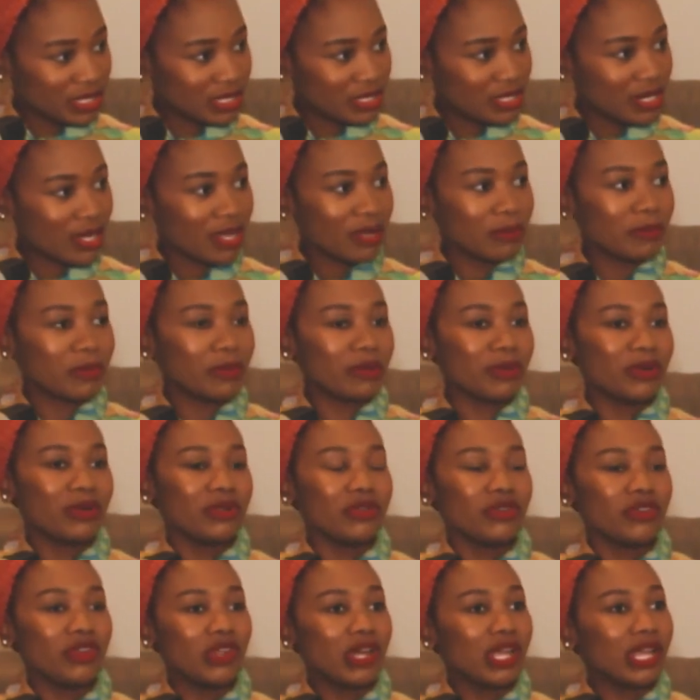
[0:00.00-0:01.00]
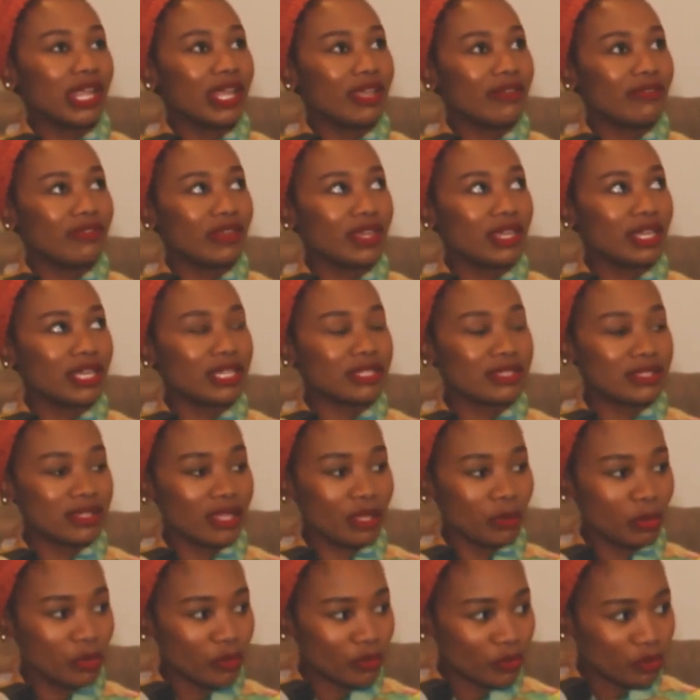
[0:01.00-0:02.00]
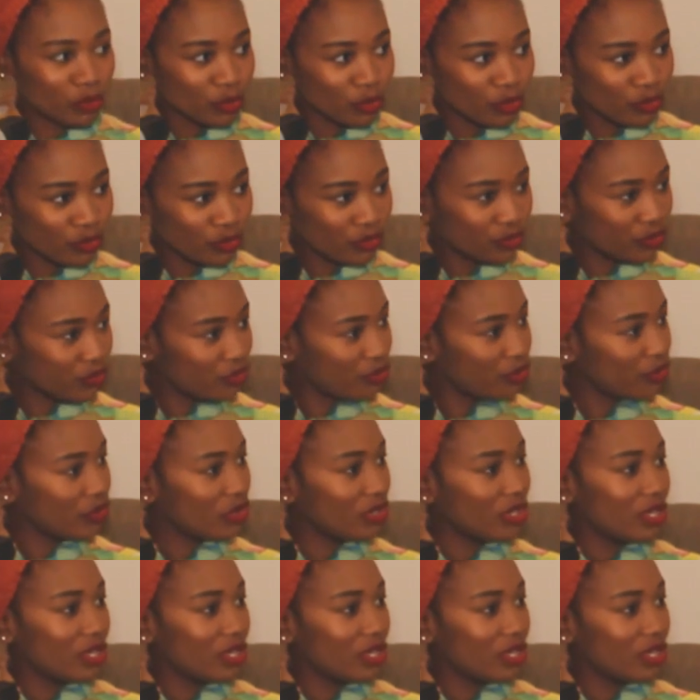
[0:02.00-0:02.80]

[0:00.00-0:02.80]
stable, not having a stable roof,